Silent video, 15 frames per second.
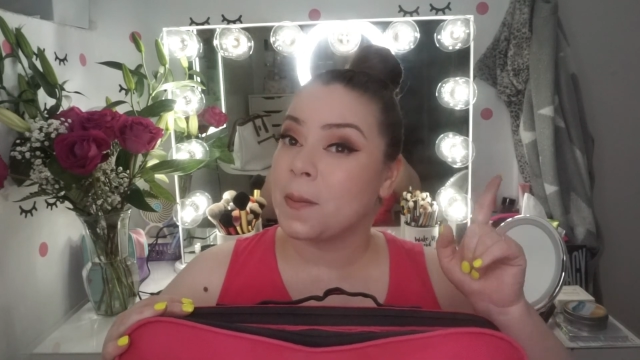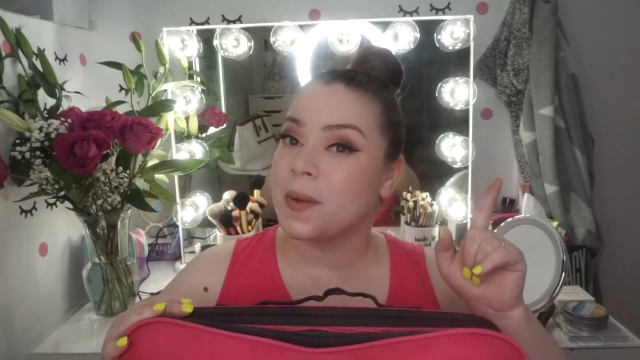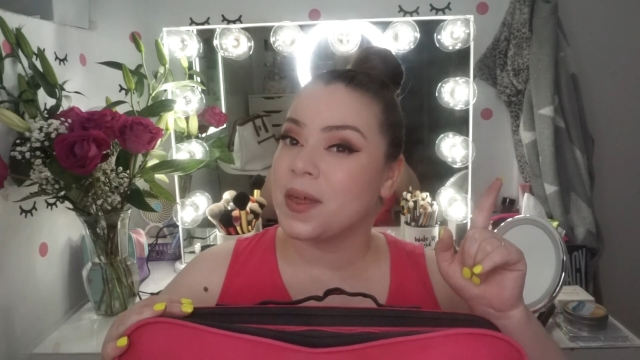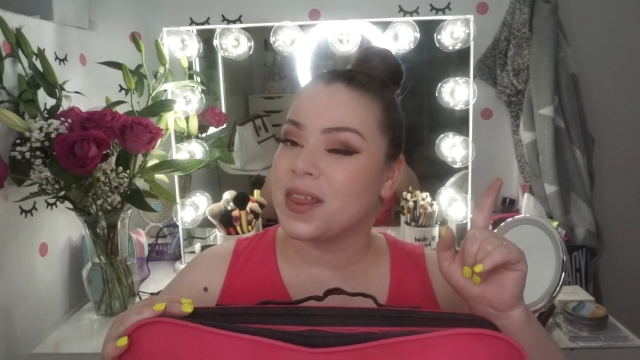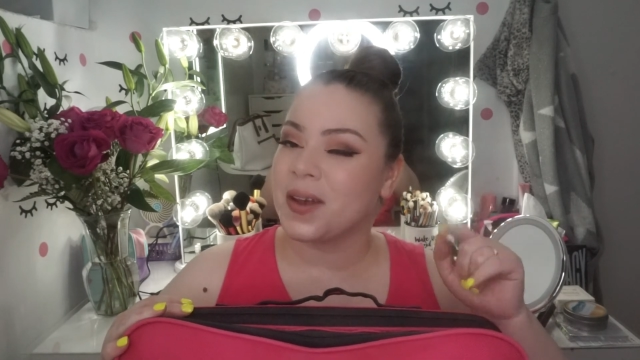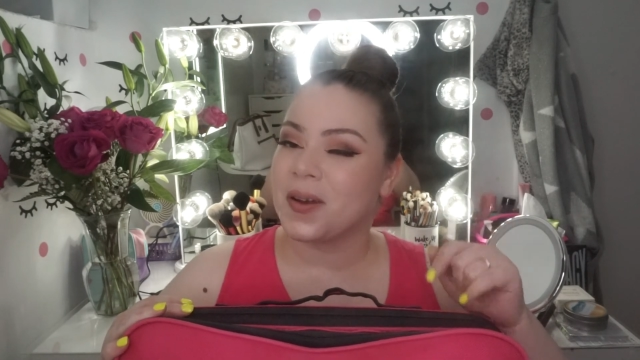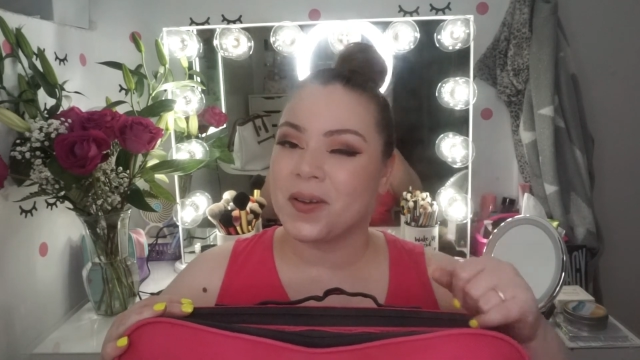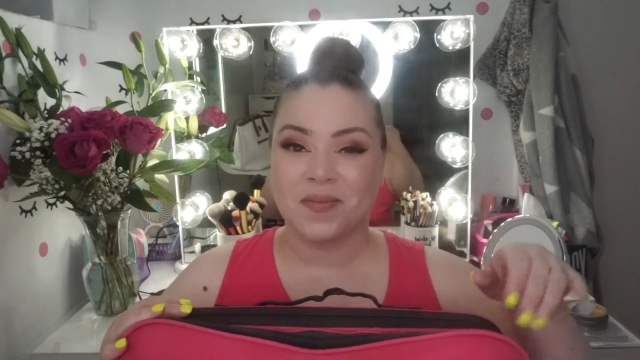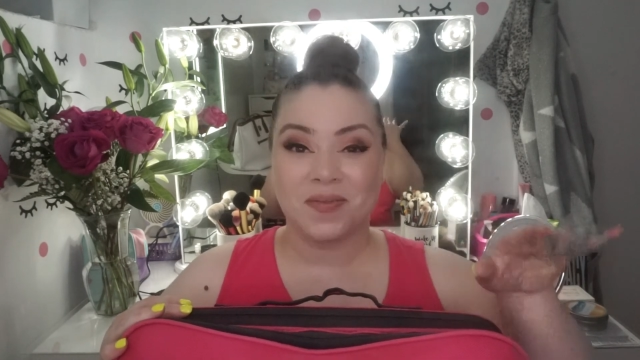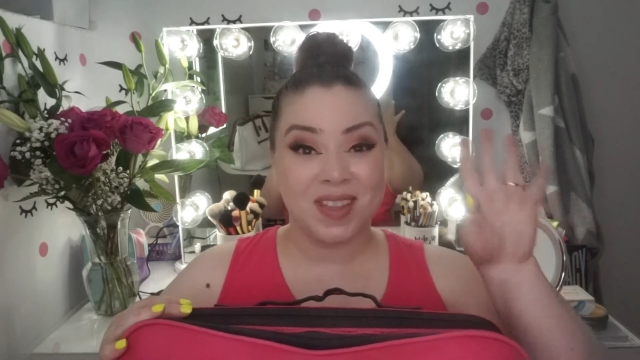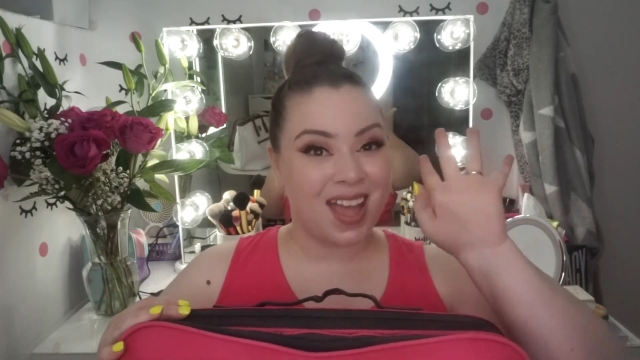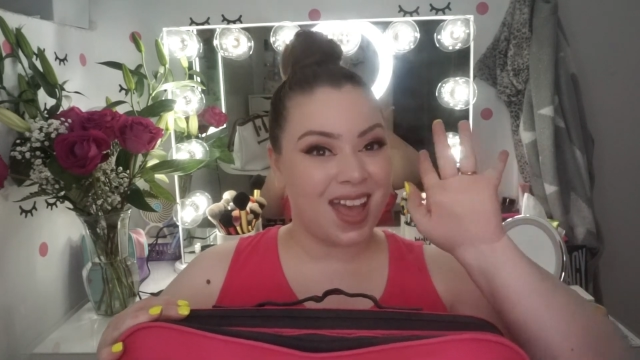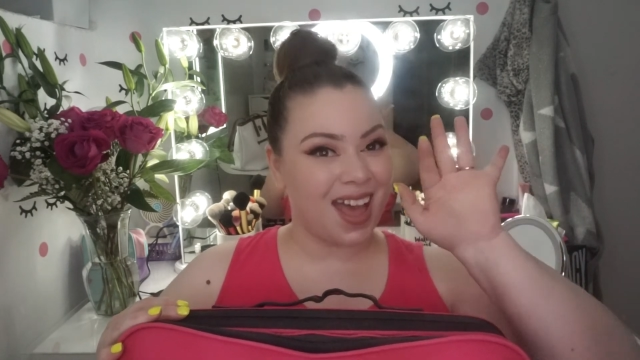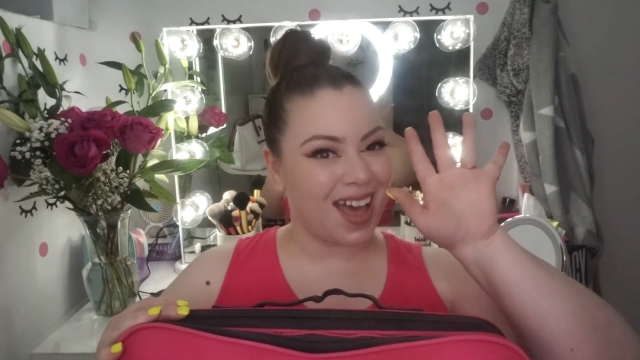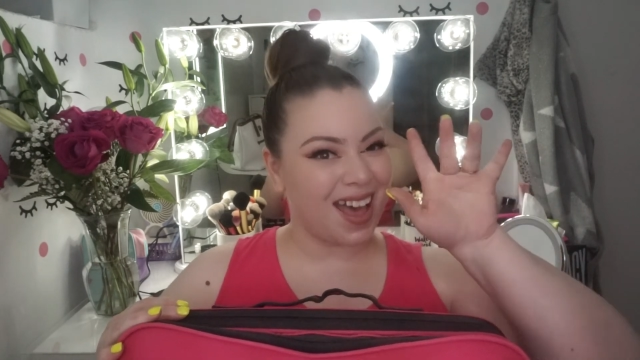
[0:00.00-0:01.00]
video.
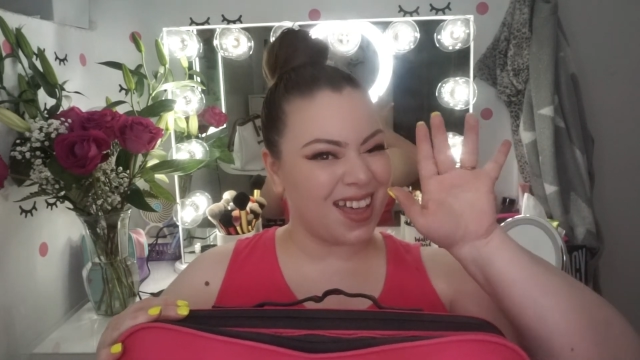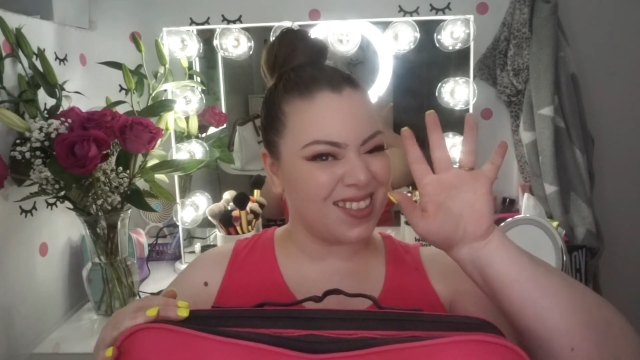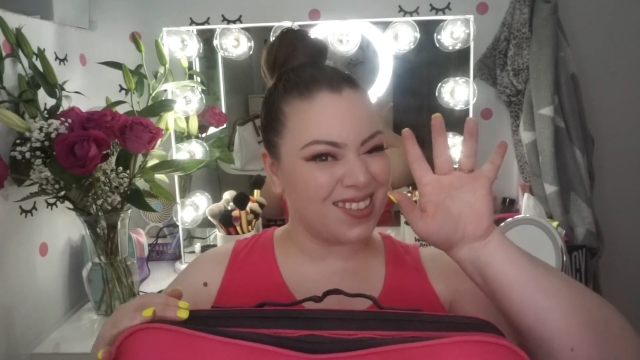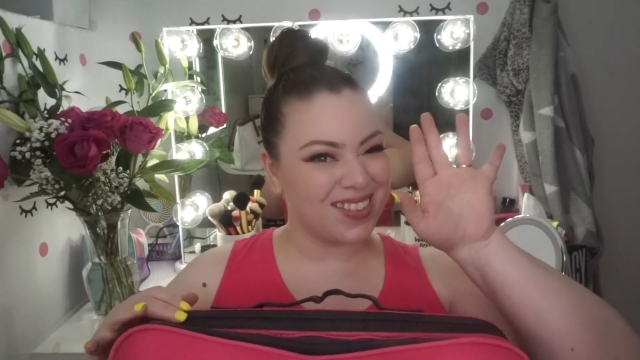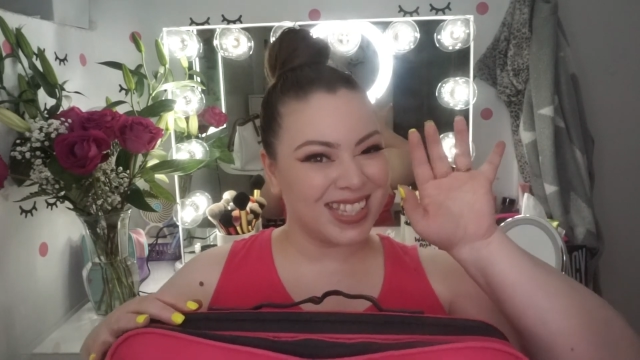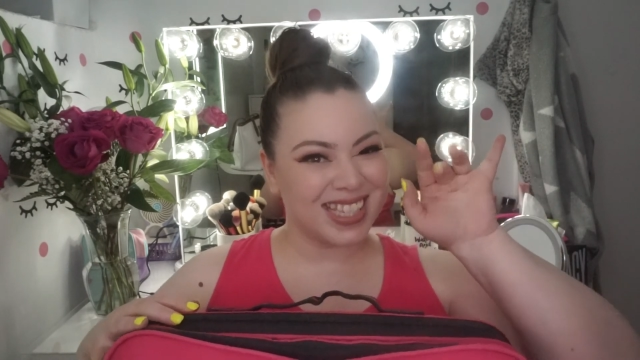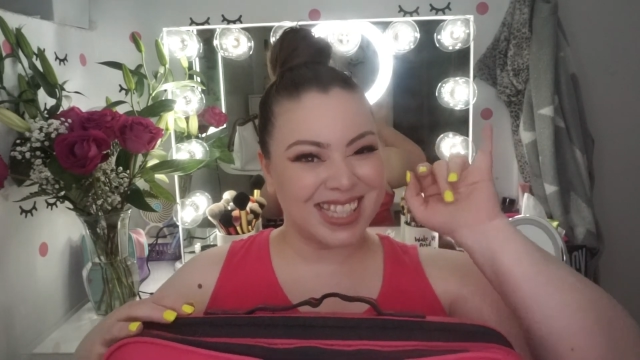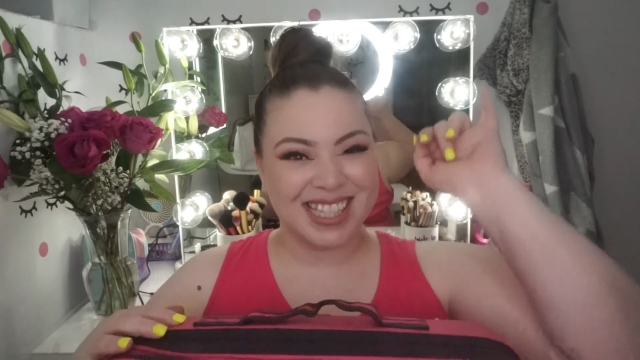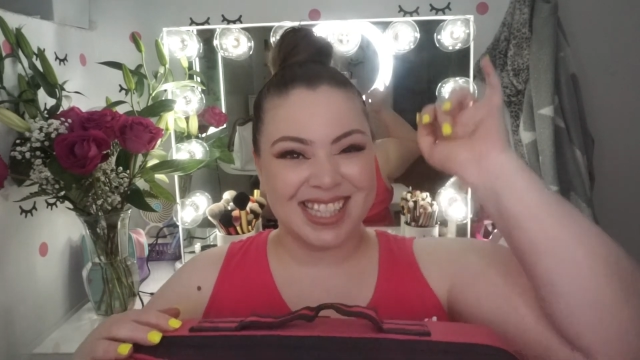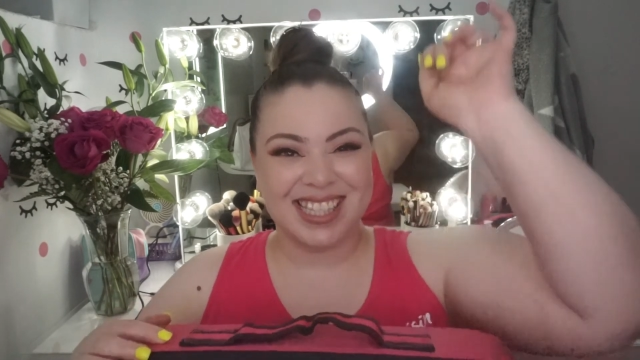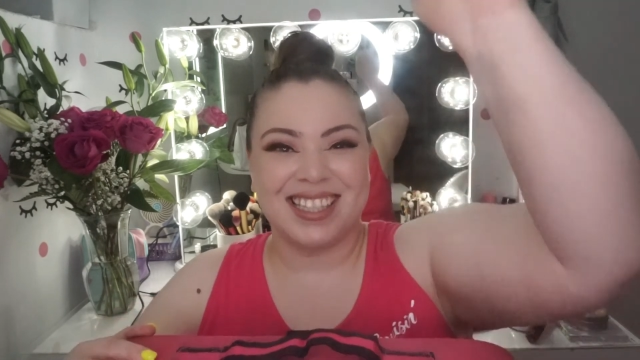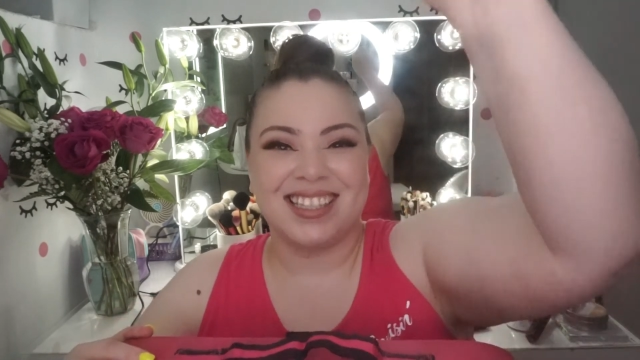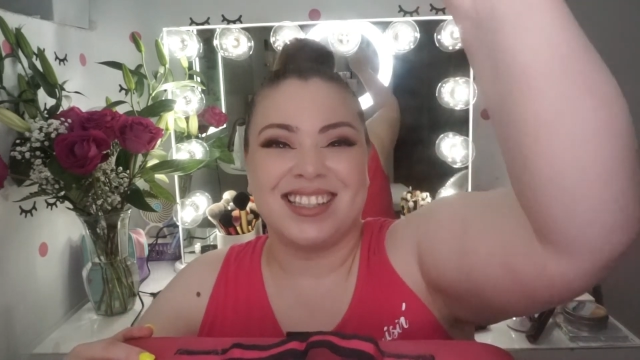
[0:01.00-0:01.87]
Adios.